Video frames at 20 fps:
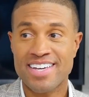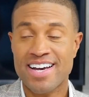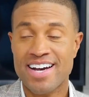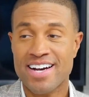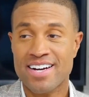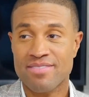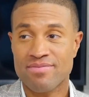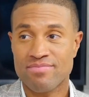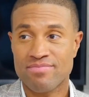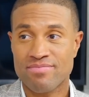Yeah.
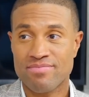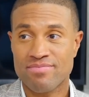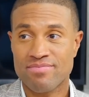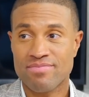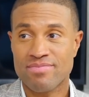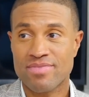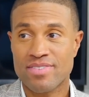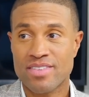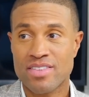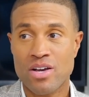Woo,
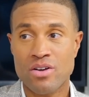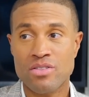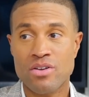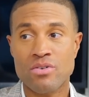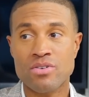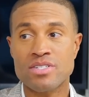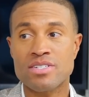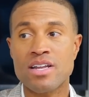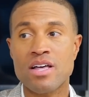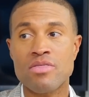yeah, that's
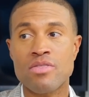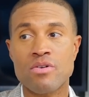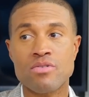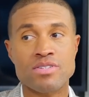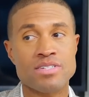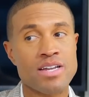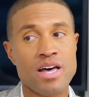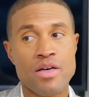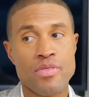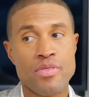there, there so was no, there true.
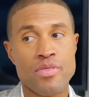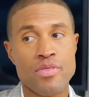There is